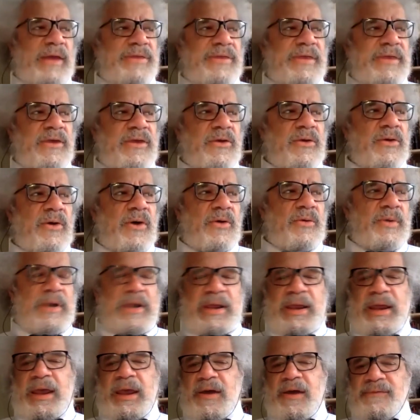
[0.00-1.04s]
think you
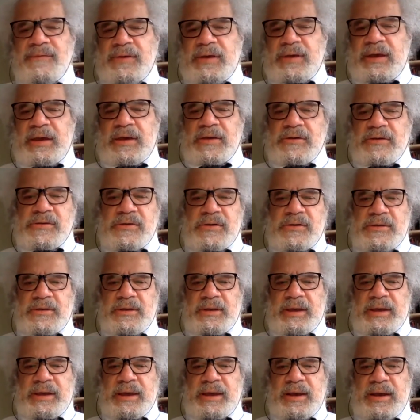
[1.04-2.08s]
already have the answer to
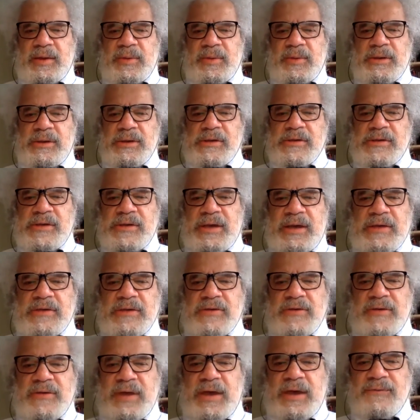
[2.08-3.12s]
that. I mean, these
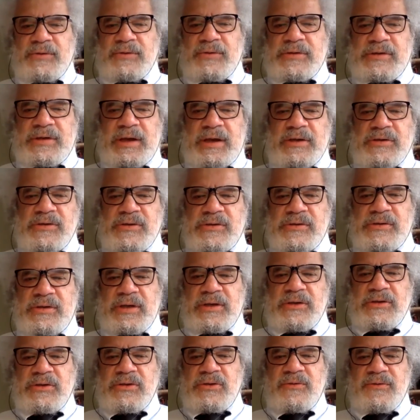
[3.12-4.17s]
kinds of conversations
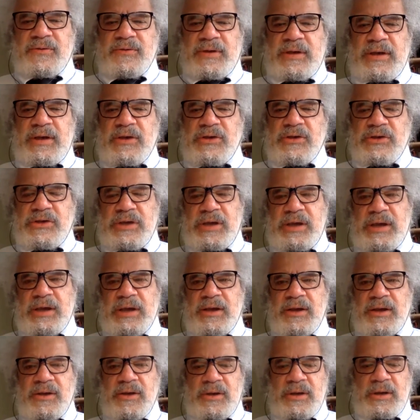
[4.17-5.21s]
that you've
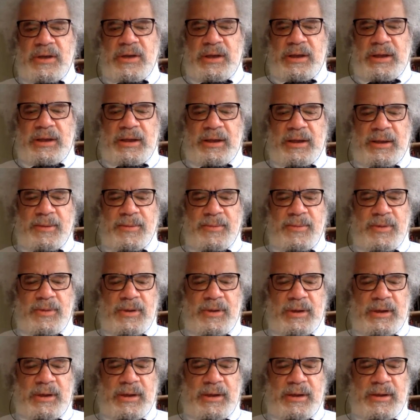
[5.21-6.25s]
initiated are
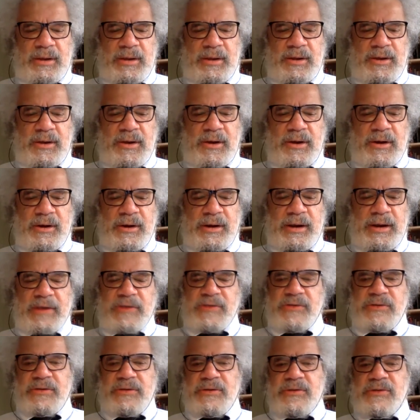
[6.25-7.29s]
an
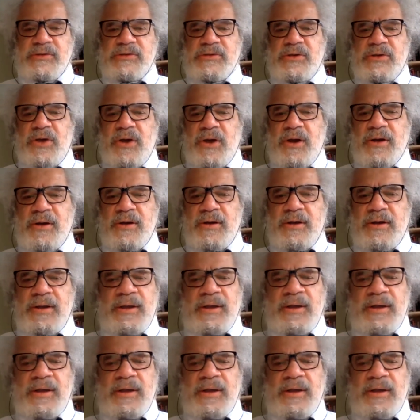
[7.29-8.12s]
excellent start.